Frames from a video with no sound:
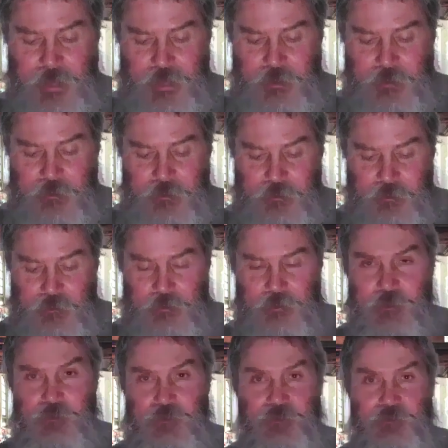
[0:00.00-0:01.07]
and in
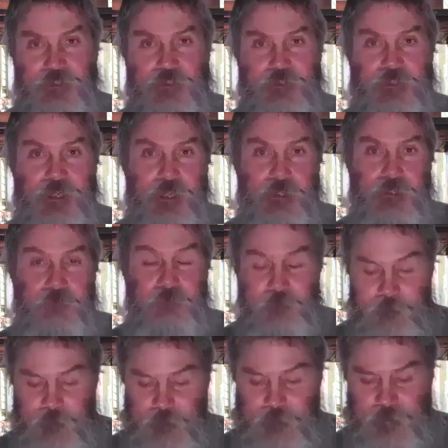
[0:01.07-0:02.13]
Obadiah against